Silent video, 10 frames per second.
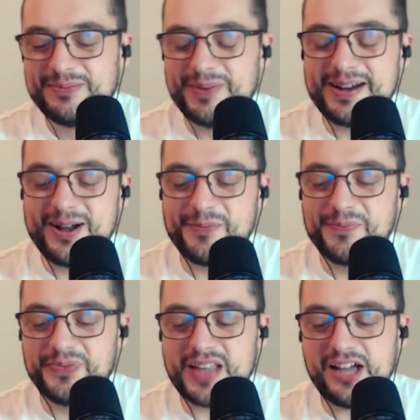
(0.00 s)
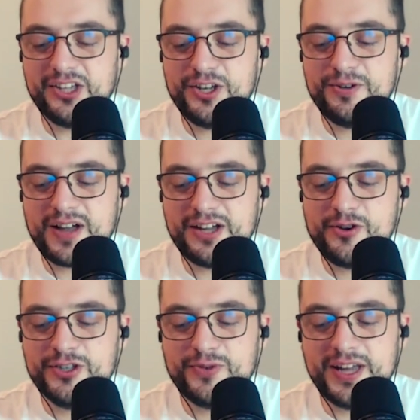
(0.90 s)
But are you
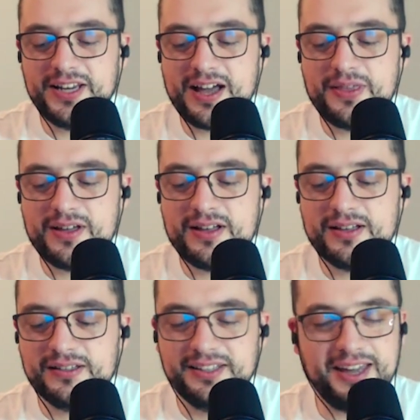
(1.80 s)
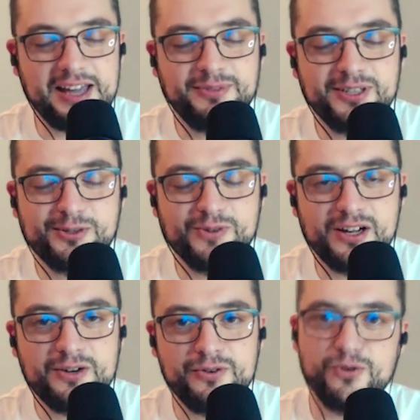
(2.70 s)
into any other games as
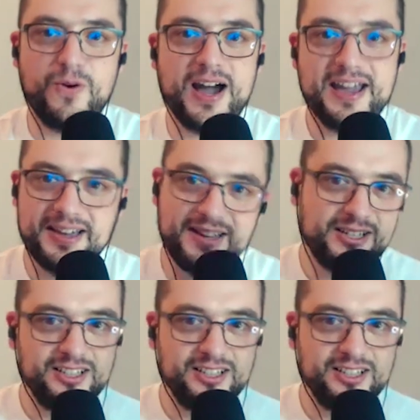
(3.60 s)
well, or like